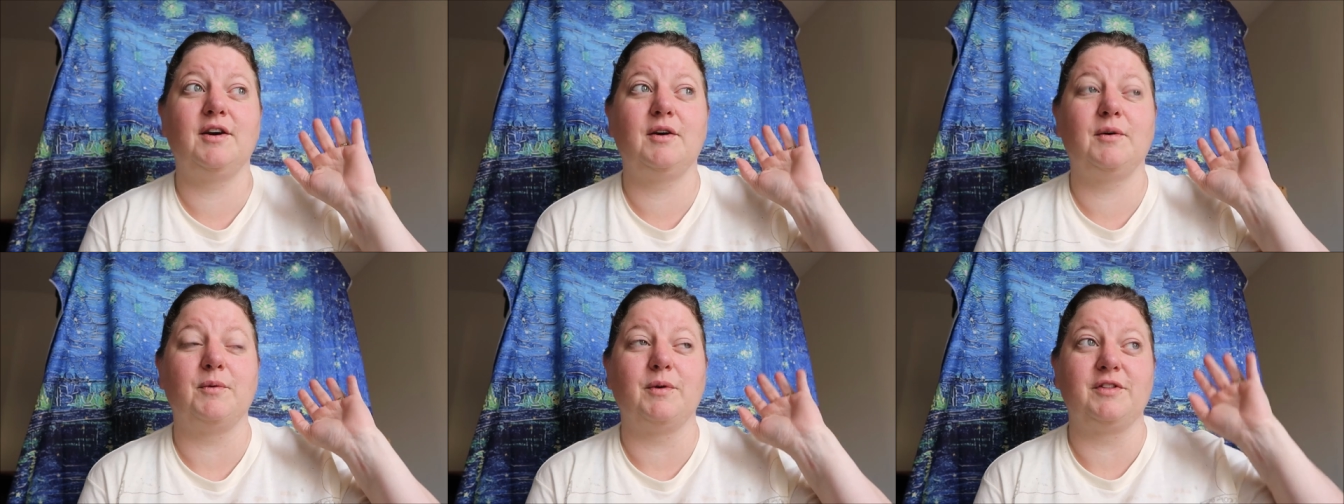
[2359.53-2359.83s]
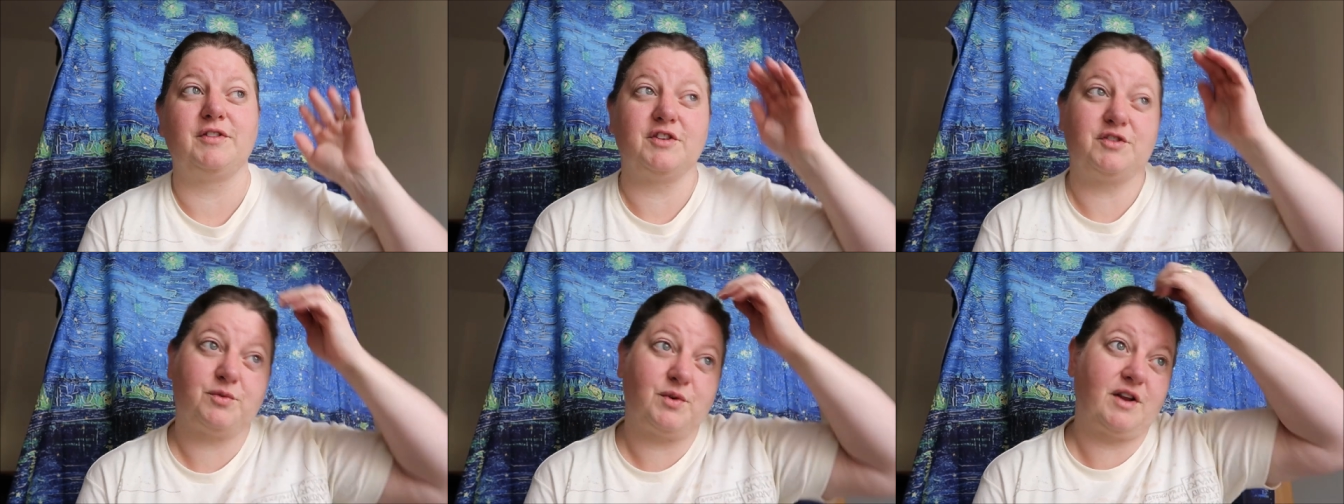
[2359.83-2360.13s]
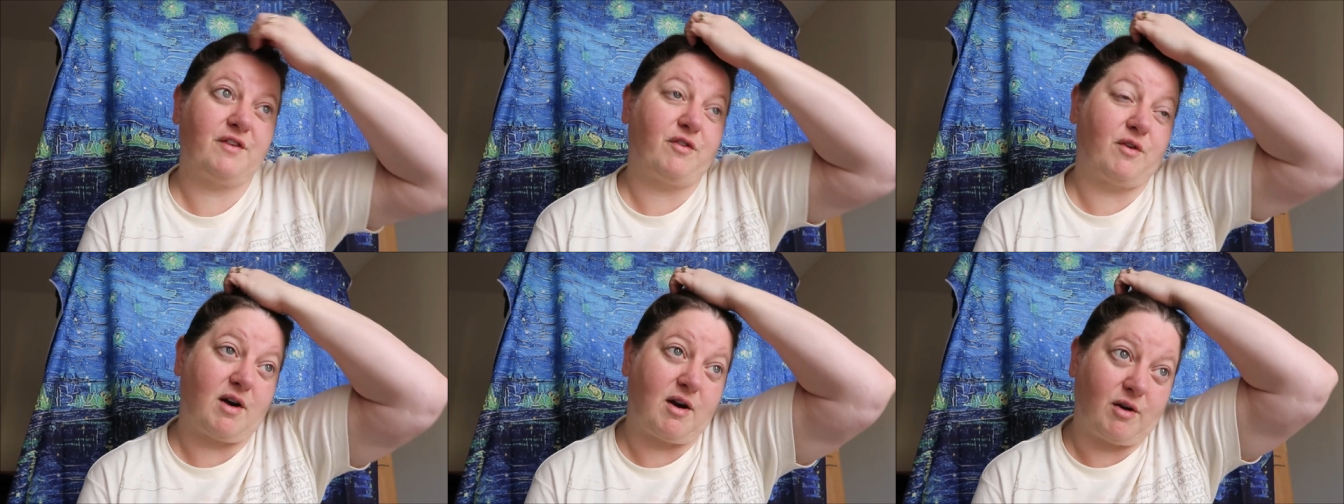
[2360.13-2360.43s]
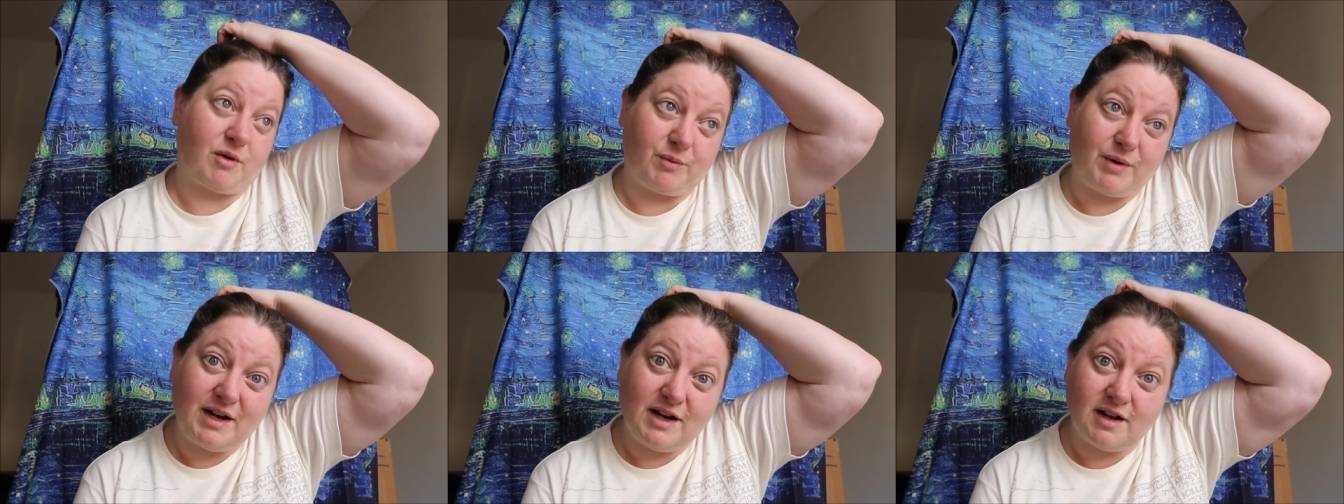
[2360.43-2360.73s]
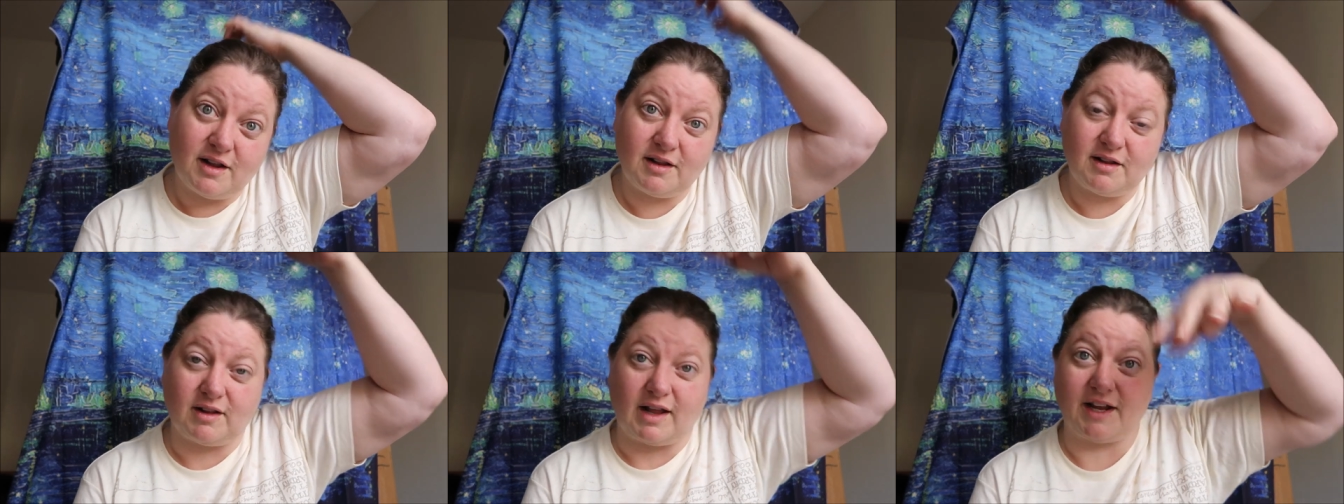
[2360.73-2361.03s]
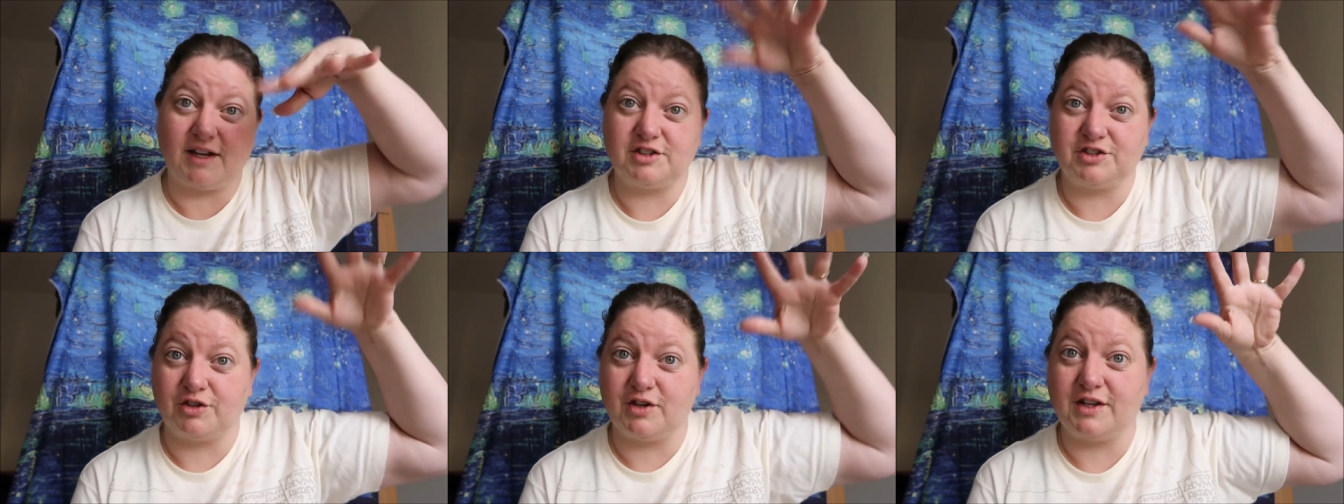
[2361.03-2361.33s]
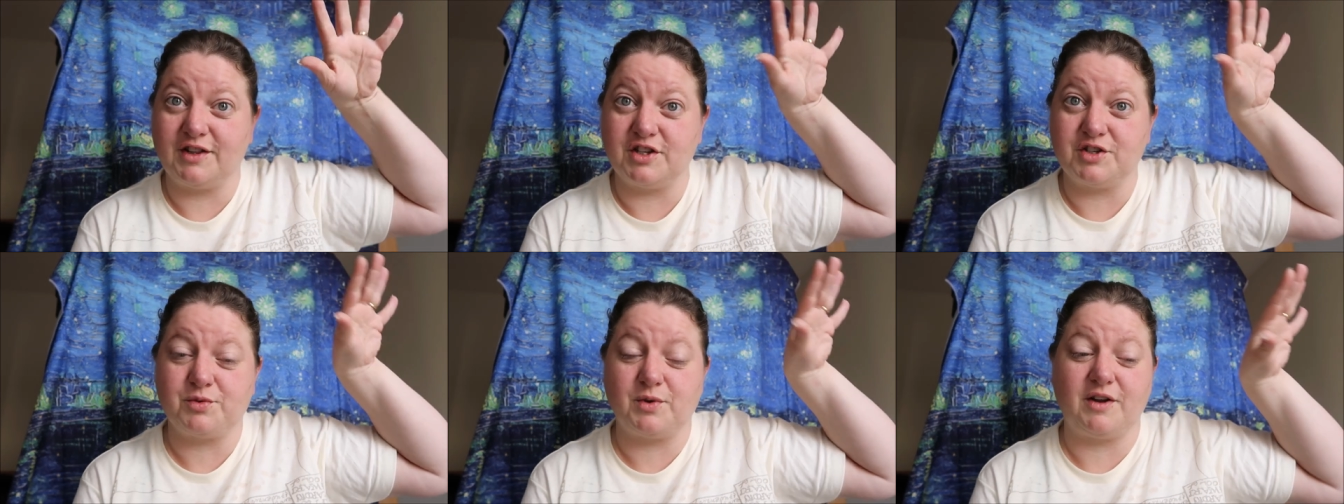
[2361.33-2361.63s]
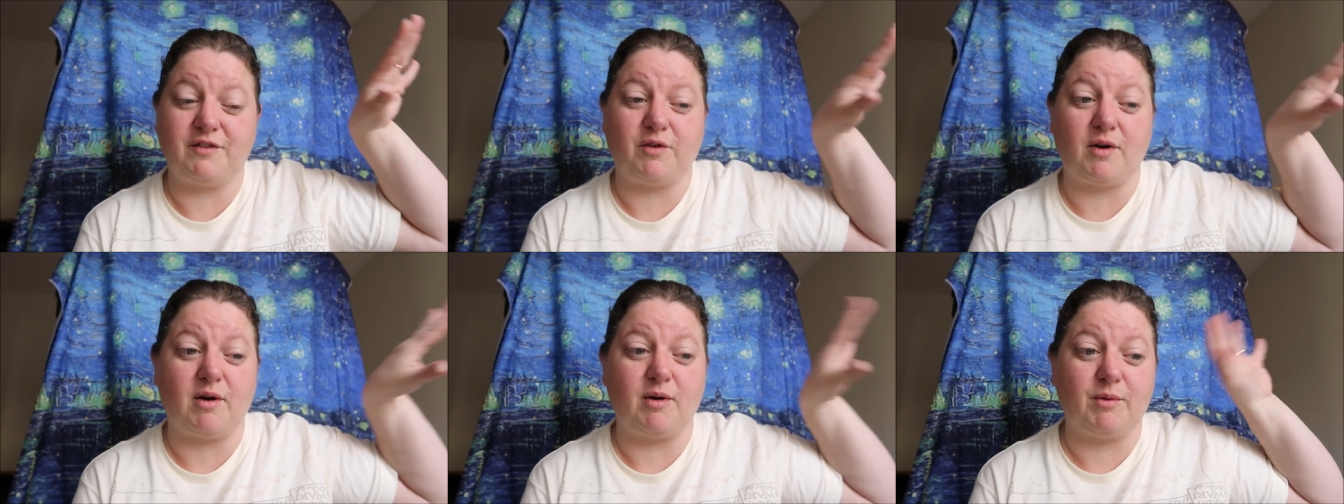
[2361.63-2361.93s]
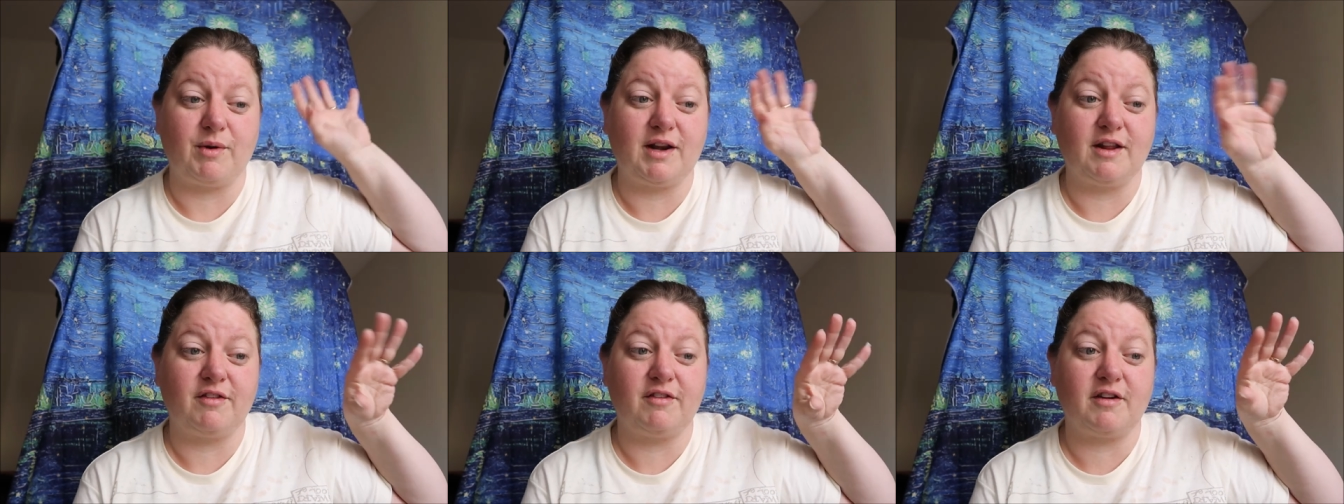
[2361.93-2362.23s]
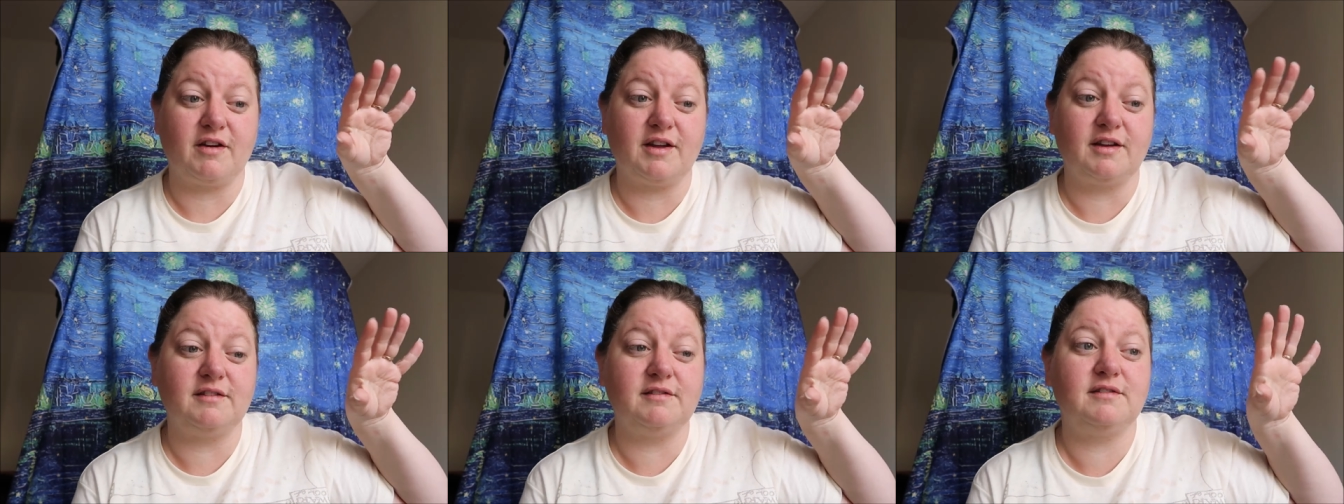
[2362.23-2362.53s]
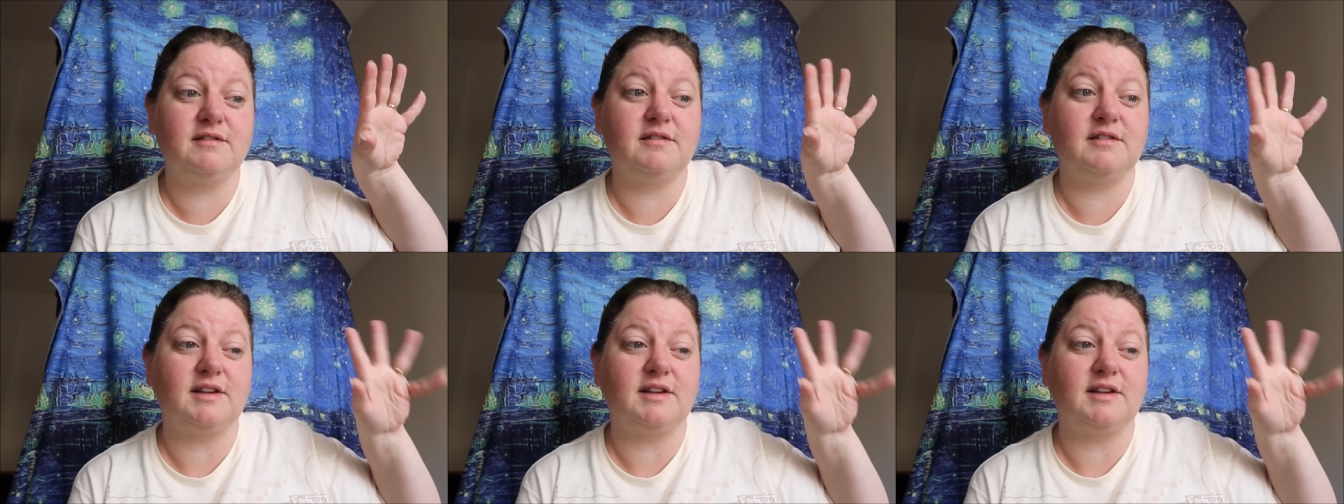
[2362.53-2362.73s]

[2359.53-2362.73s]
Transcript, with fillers: with the 24 hour read like during the 24 hour readathon